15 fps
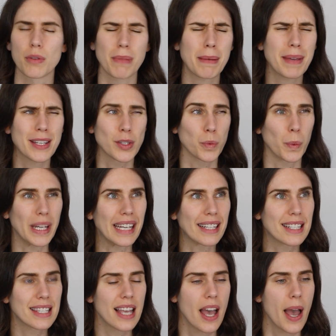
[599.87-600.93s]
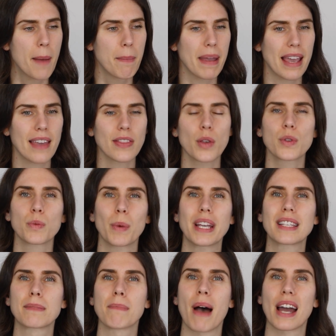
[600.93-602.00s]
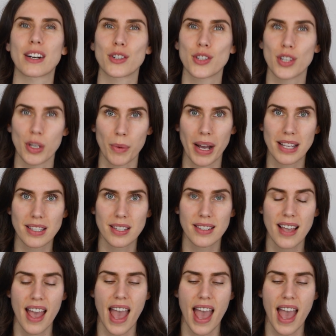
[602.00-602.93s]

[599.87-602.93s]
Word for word: or maybe it's weeks, making those weeks matter to us.